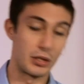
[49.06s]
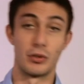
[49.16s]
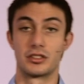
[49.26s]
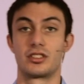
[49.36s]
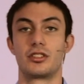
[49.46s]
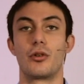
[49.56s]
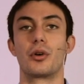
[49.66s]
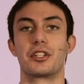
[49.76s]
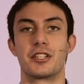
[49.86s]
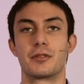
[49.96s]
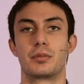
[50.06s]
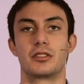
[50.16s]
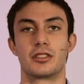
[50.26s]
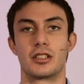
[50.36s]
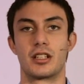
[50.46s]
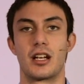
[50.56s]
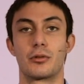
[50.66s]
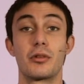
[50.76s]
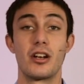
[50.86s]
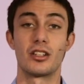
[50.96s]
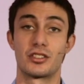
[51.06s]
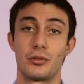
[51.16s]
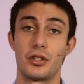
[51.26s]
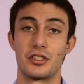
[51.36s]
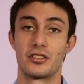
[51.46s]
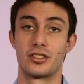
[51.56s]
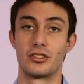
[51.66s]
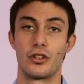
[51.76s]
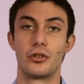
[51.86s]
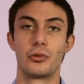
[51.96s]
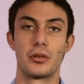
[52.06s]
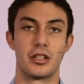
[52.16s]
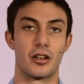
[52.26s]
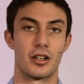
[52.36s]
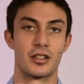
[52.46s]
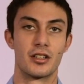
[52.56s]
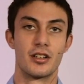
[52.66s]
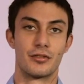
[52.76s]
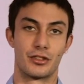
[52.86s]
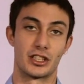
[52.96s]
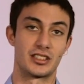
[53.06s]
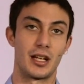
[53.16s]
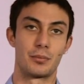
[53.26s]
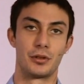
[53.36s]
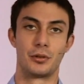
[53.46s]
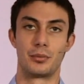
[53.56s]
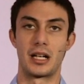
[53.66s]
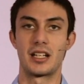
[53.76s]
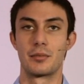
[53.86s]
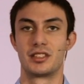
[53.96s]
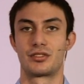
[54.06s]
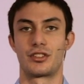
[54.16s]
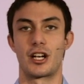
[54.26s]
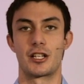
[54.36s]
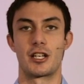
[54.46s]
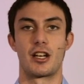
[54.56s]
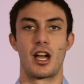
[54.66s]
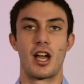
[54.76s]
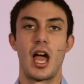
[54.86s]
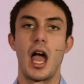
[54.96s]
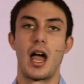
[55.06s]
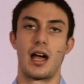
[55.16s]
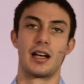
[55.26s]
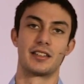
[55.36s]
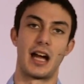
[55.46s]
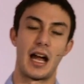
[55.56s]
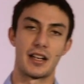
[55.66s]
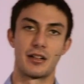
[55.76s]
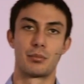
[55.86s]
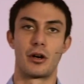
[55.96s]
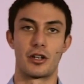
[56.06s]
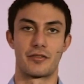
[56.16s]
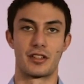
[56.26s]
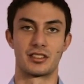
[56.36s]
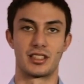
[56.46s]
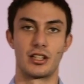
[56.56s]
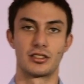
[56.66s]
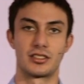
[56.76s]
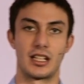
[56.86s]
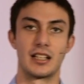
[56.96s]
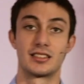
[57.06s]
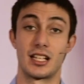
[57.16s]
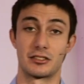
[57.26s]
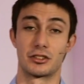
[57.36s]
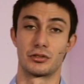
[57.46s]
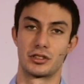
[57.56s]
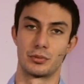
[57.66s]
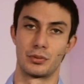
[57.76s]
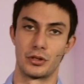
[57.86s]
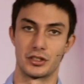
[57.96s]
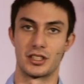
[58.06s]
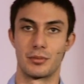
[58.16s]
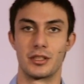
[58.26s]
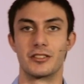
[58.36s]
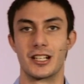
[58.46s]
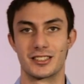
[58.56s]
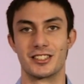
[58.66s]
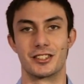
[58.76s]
We want to know what you're building, and we also want you to know who we are. For example, my name is Freddy, and I am part of the sales and technical support team here at